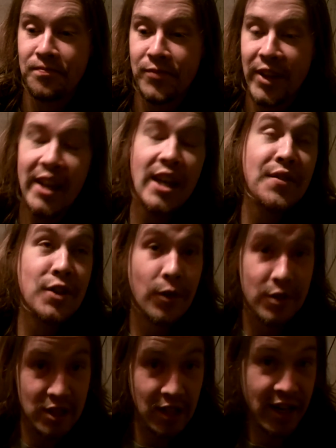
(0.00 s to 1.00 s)
even though
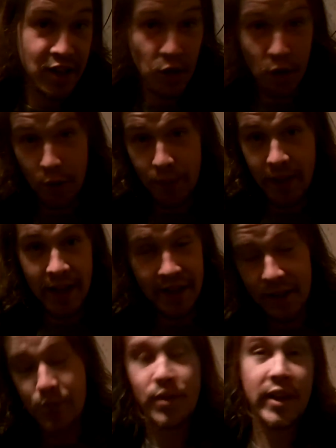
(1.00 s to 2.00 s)
it's light, the whole band
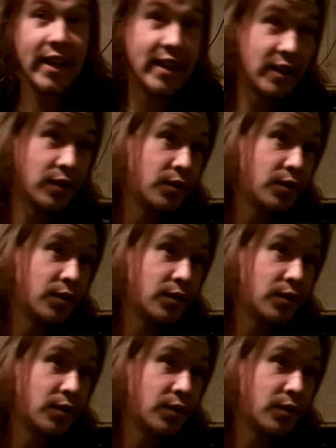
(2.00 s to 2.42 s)
does play.